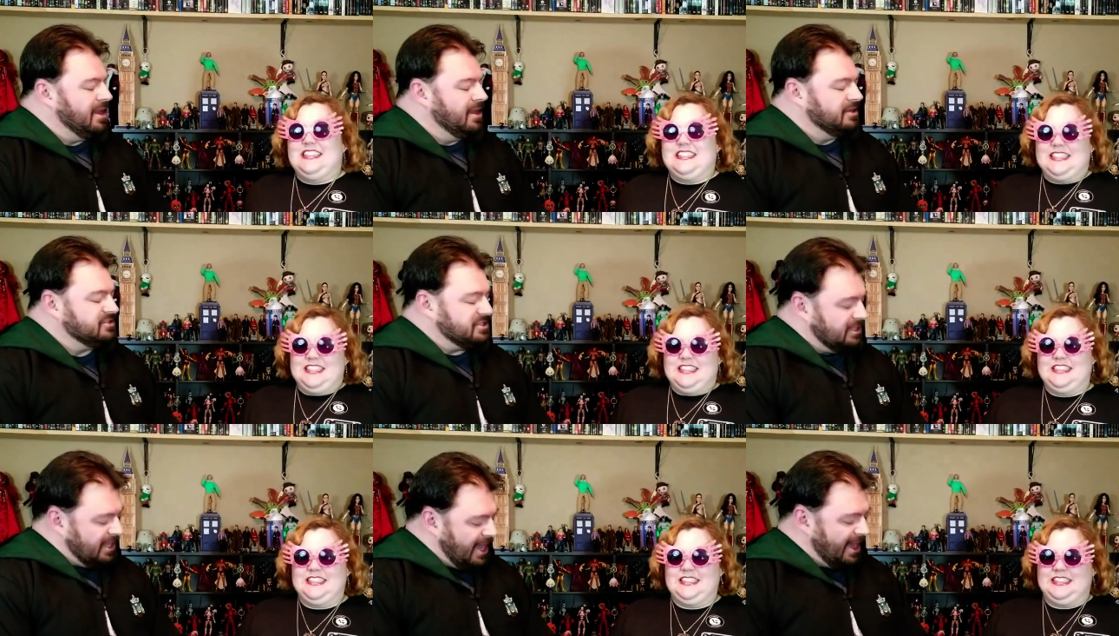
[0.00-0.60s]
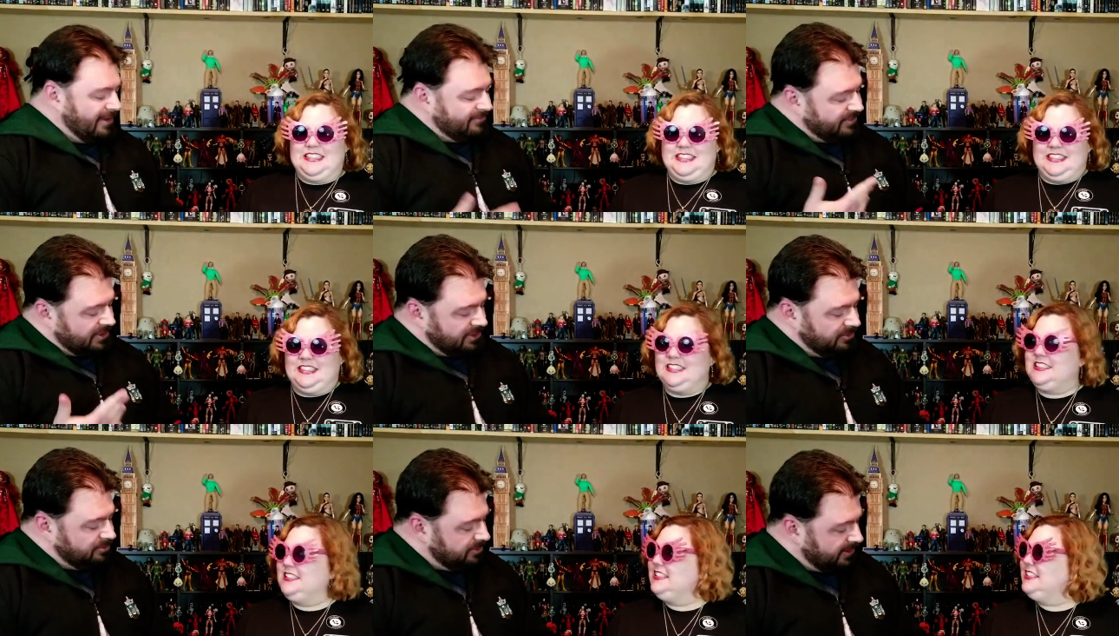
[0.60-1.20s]
Speaker 1: So yeah, very
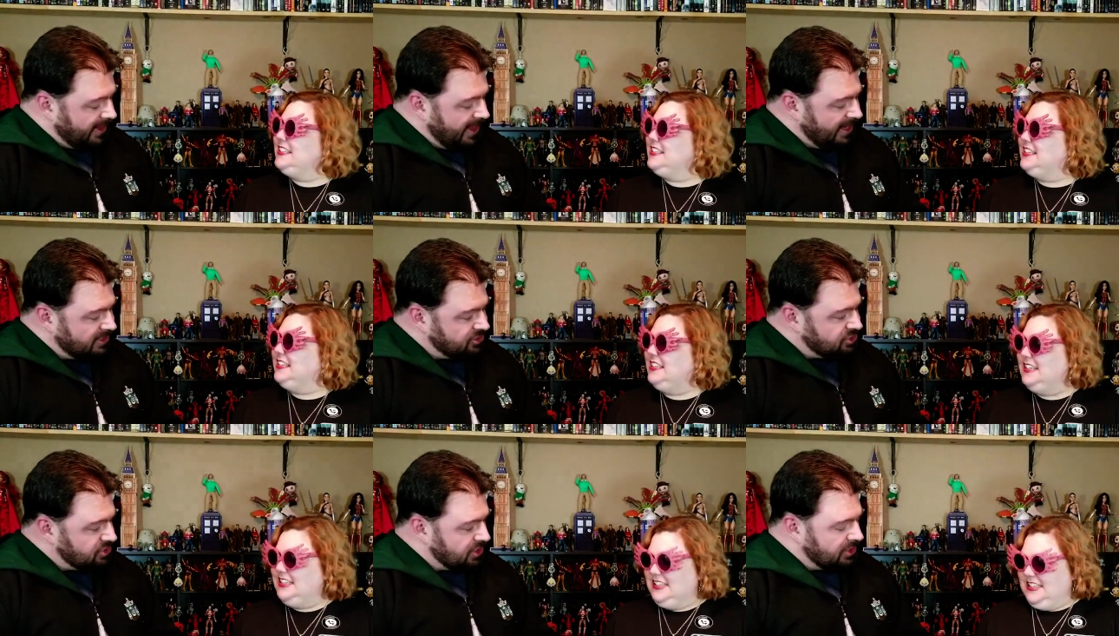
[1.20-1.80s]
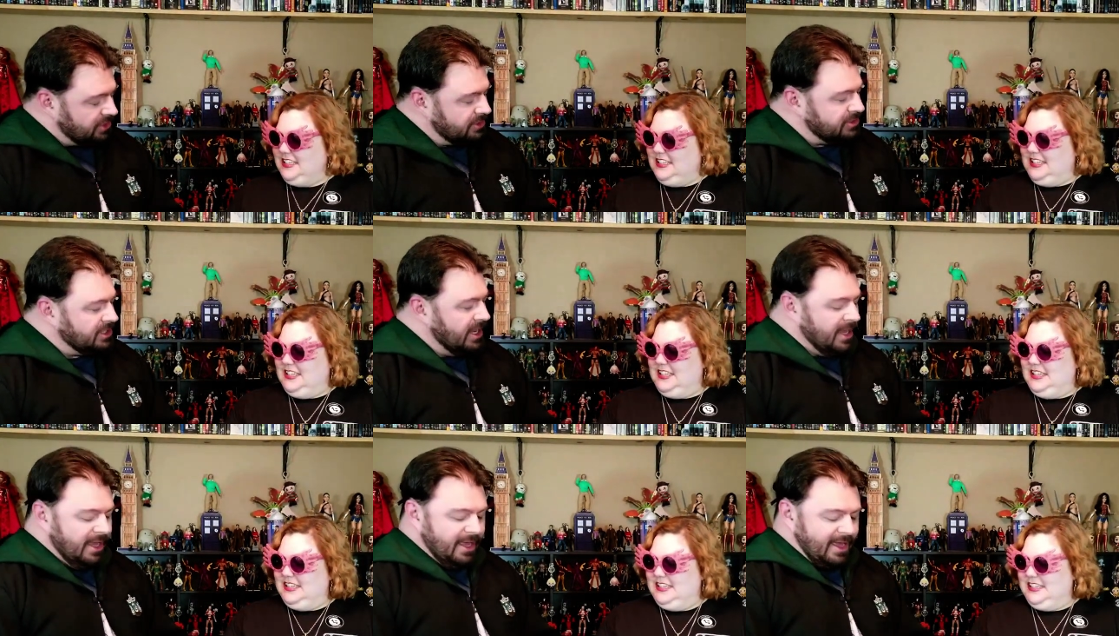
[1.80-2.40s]
plain shirt,
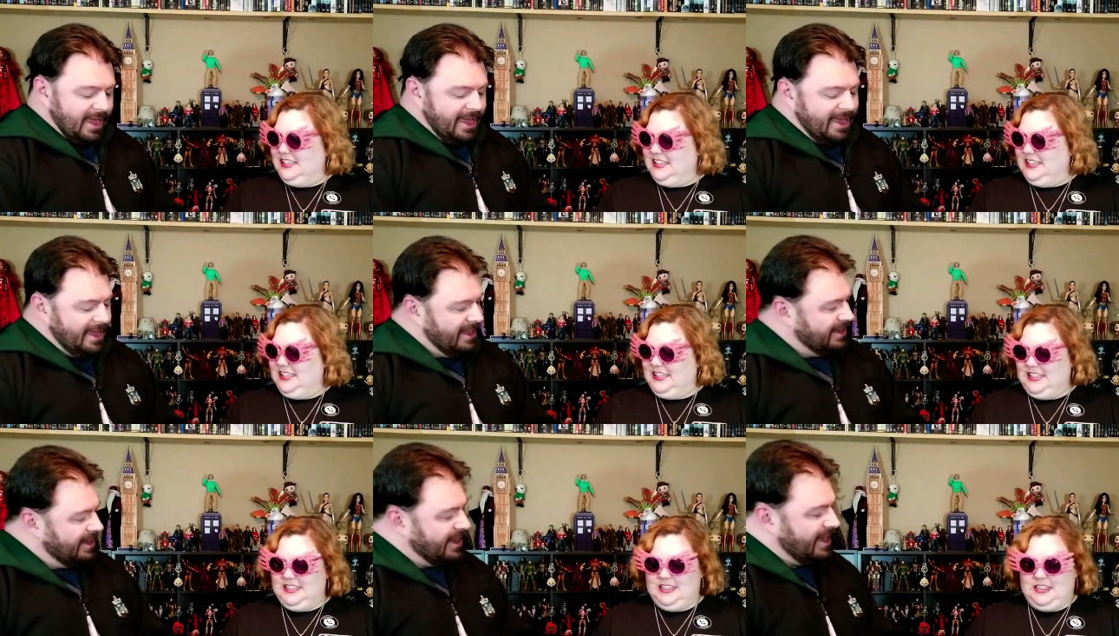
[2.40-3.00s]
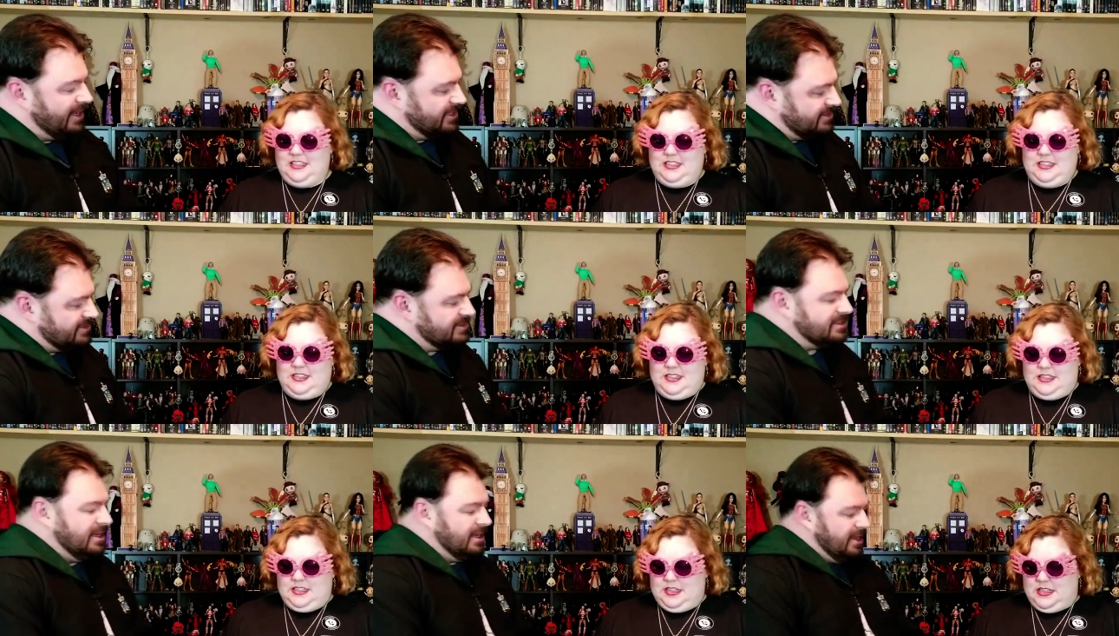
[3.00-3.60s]
and it has,
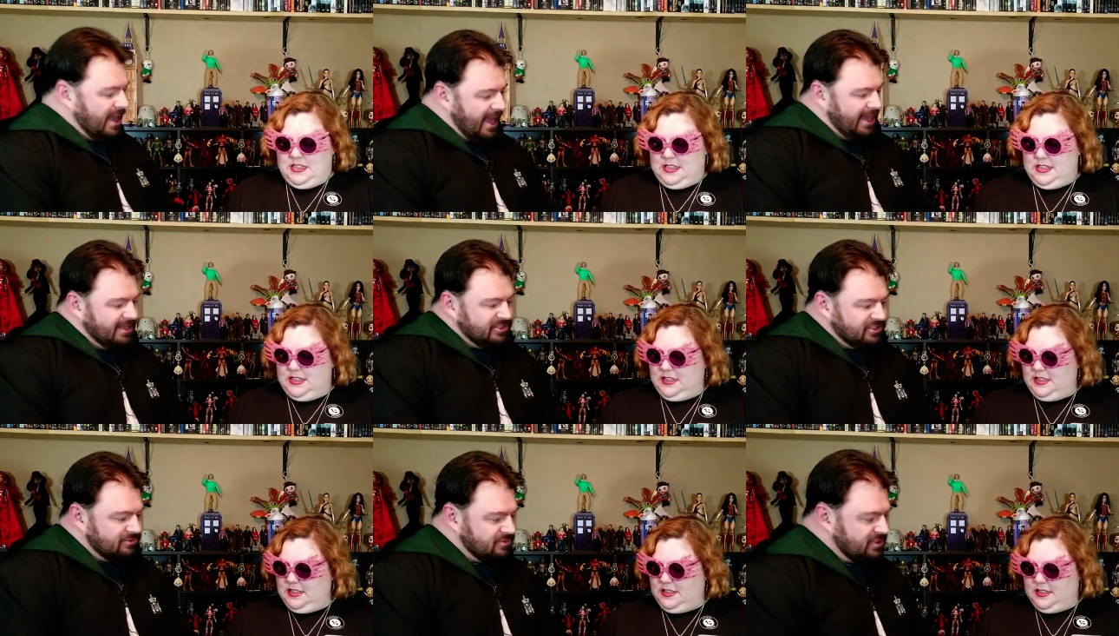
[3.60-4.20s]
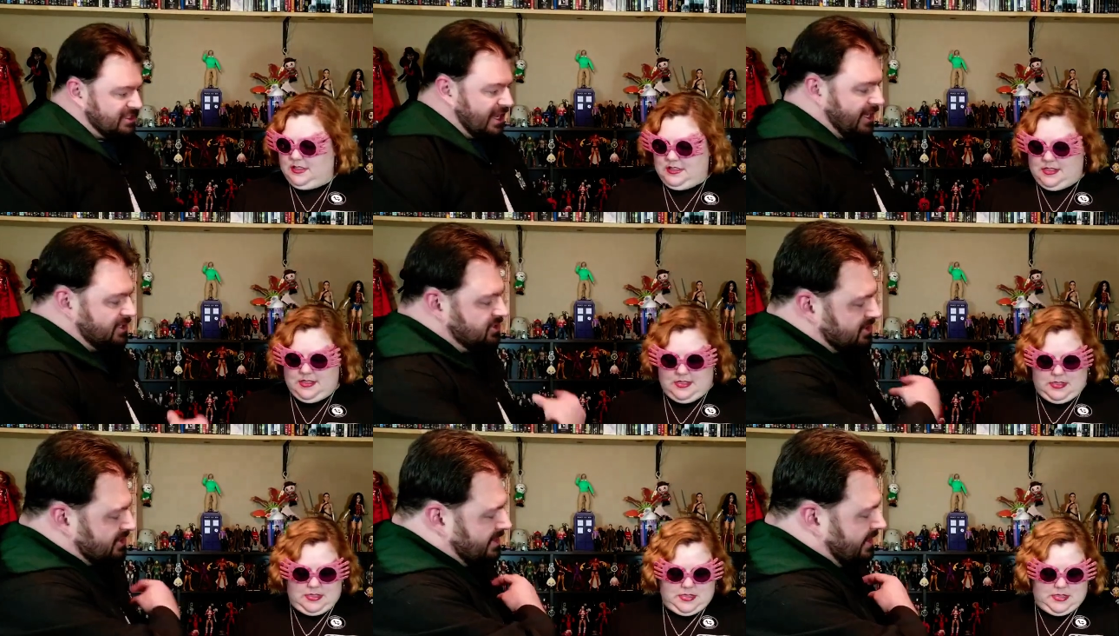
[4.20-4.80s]
as you said,
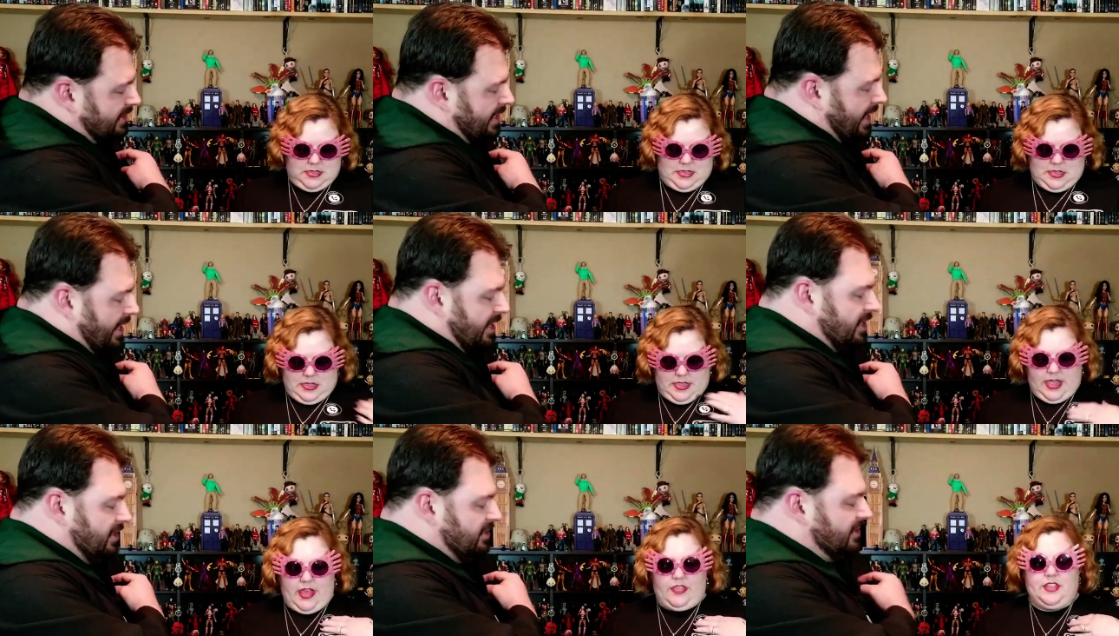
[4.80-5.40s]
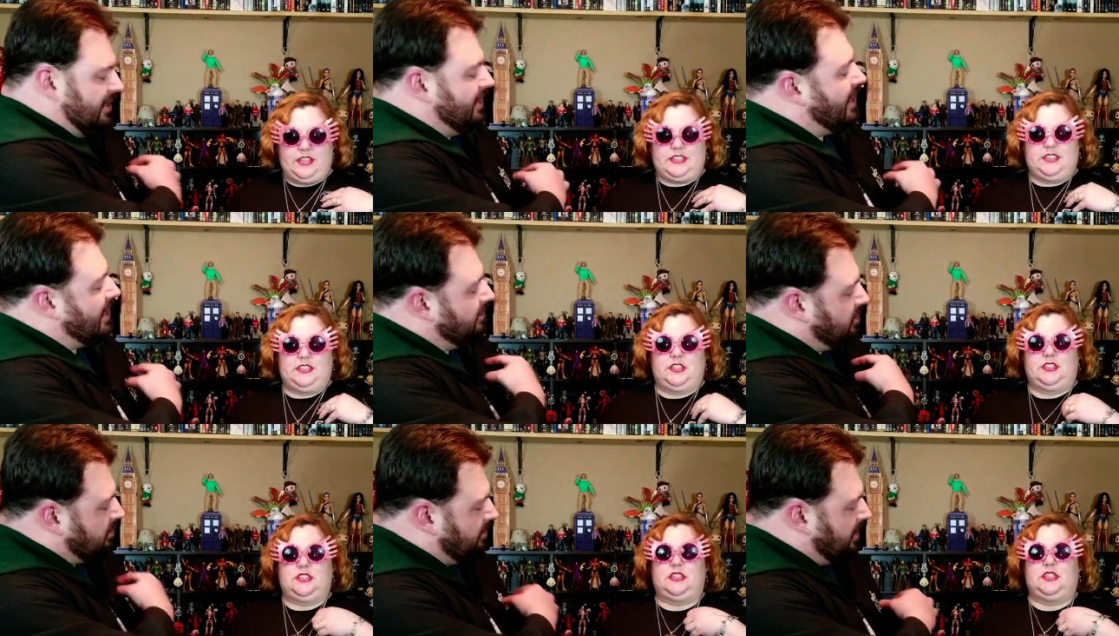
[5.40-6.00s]
just the uh,
Speaker 2: yeah, the label